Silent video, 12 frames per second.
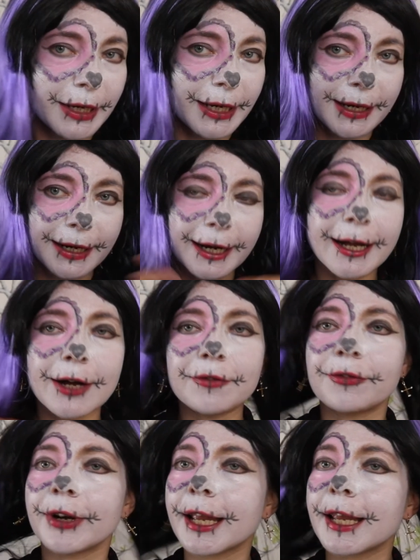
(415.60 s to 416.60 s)
wig like how
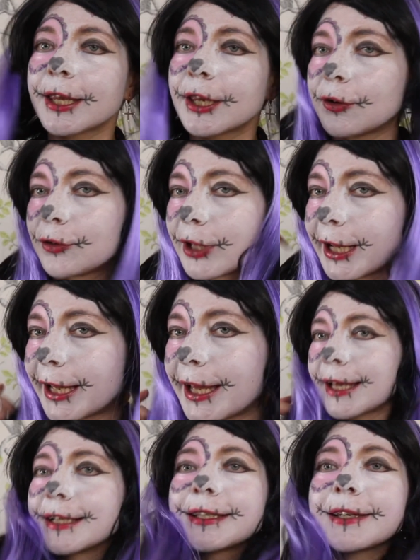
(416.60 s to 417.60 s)
freaking cute that
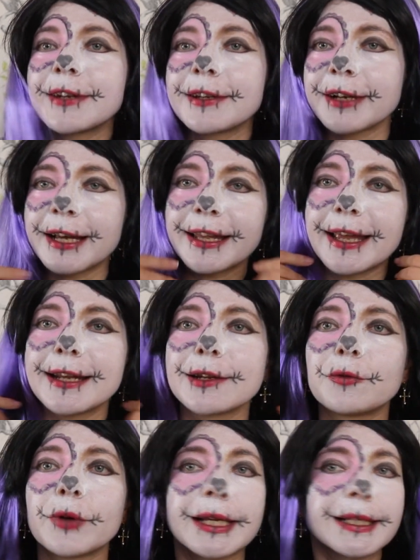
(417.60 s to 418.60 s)
is I've never had any
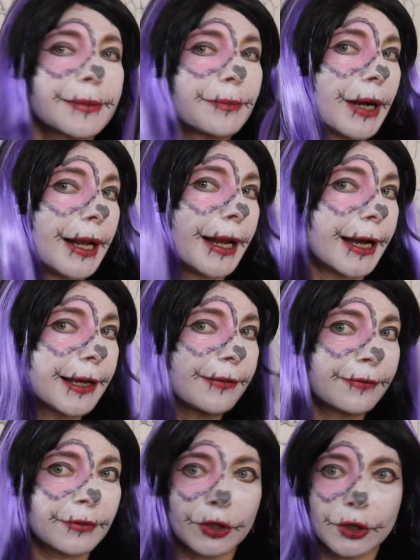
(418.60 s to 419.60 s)
wigs in my life
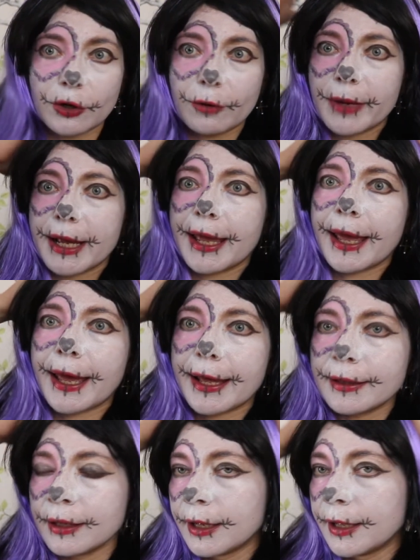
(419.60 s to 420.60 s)
not on my
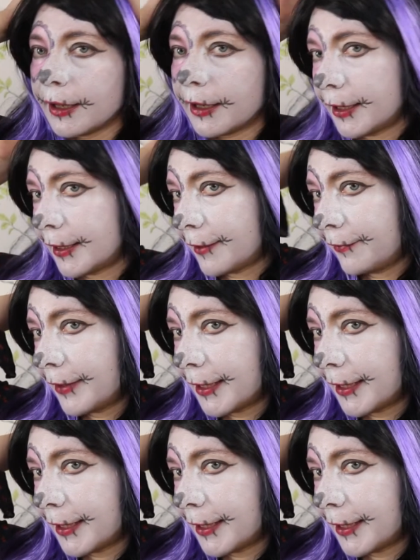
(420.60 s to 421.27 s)
head and I feel